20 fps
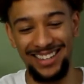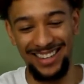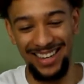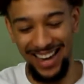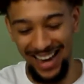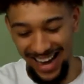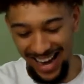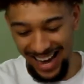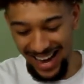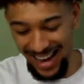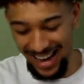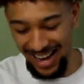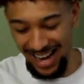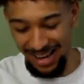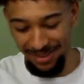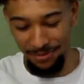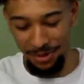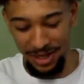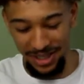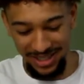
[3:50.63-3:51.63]
Ah,
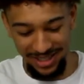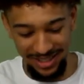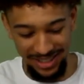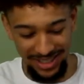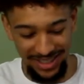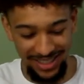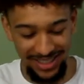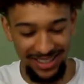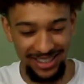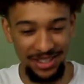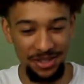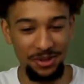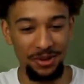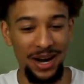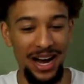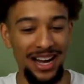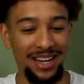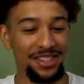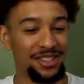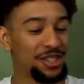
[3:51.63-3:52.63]
I was gonna get a Yu
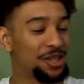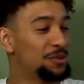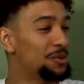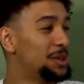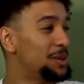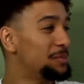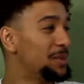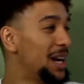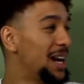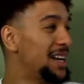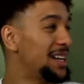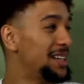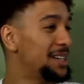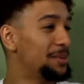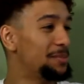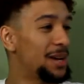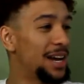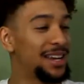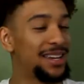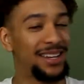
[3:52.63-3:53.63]
Hakusho one, but I ended
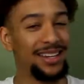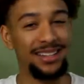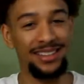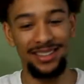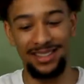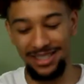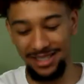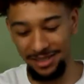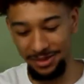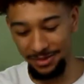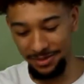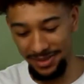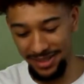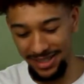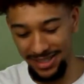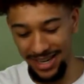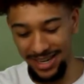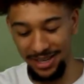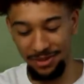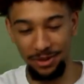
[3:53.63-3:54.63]
up not getting it because
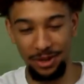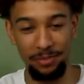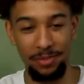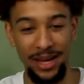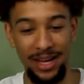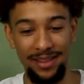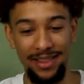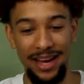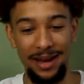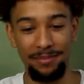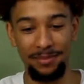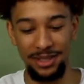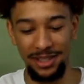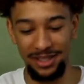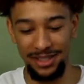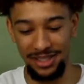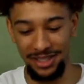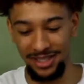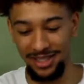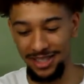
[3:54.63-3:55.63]
because I didn't want to pay that
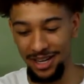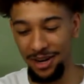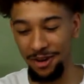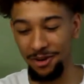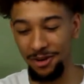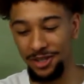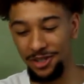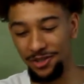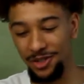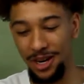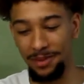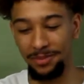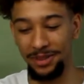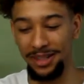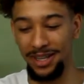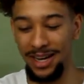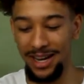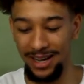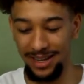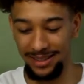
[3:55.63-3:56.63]
much because I already dropped a
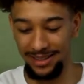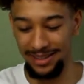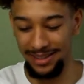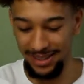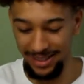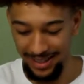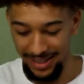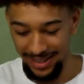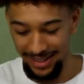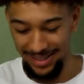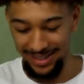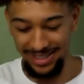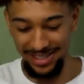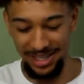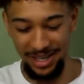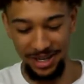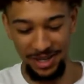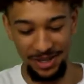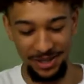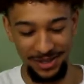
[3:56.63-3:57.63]
lot.
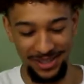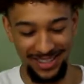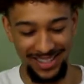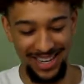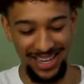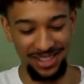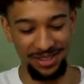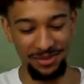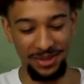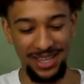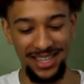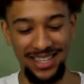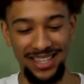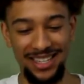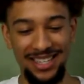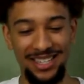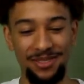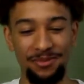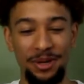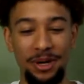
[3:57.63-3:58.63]
So next one
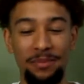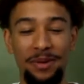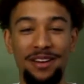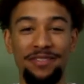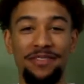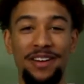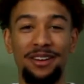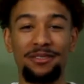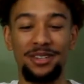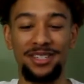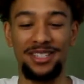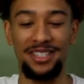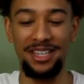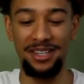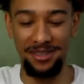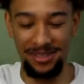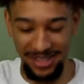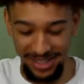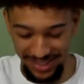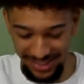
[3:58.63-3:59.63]
is one of my favorite
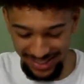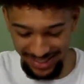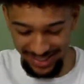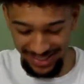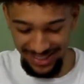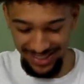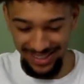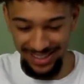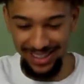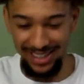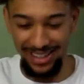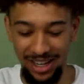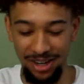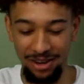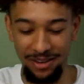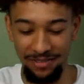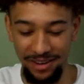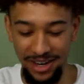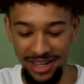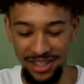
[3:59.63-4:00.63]
series.
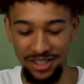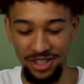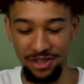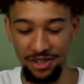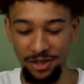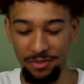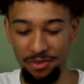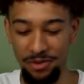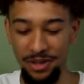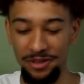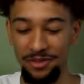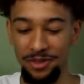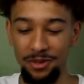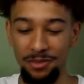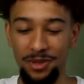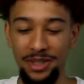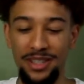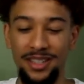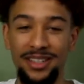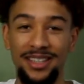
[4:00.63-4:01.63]
Oh, I forgot to show you the
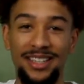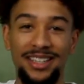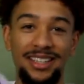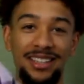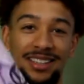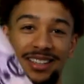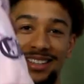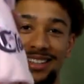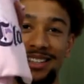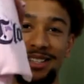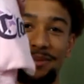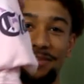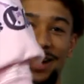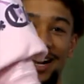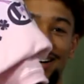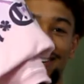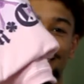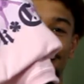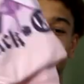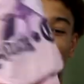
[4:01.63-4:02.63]
preview, but eh, it don't
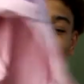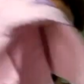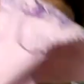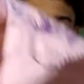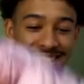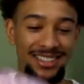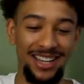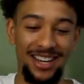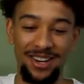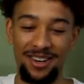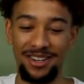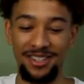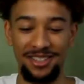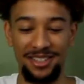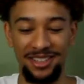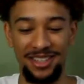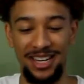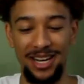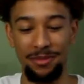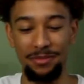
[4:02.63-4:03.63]
matter now. I already
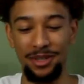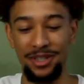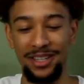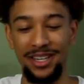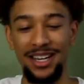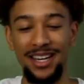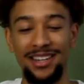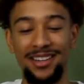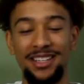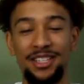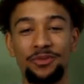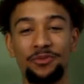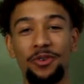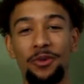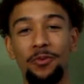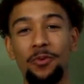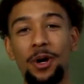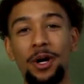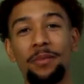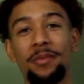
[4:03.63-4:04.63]
took it out, but this is
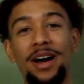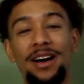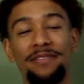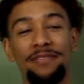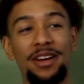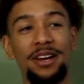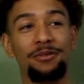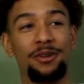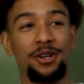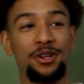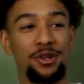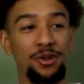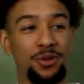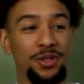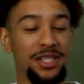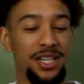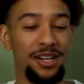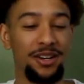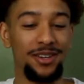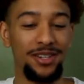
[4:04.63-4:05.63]
from one of my favorite new
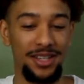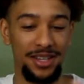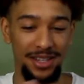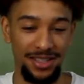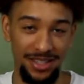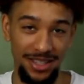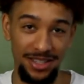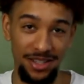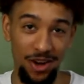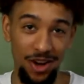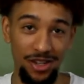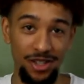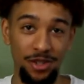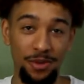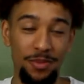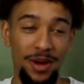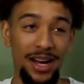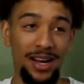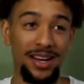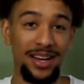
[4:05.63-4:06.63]
series, and it's
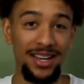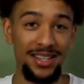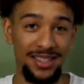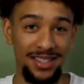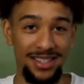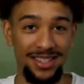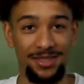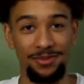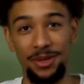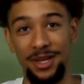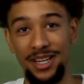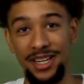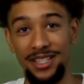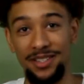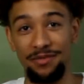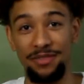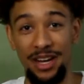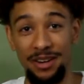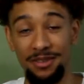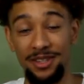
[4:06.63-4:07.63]
also my cousin's one of
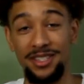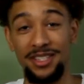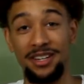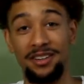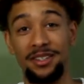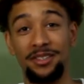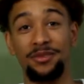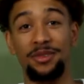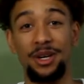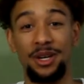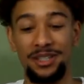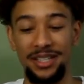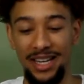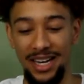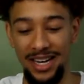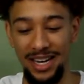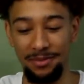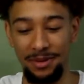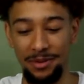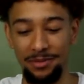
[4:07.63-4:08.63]
his favorite series of all
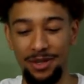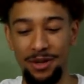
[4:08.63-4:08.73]
time, and I'm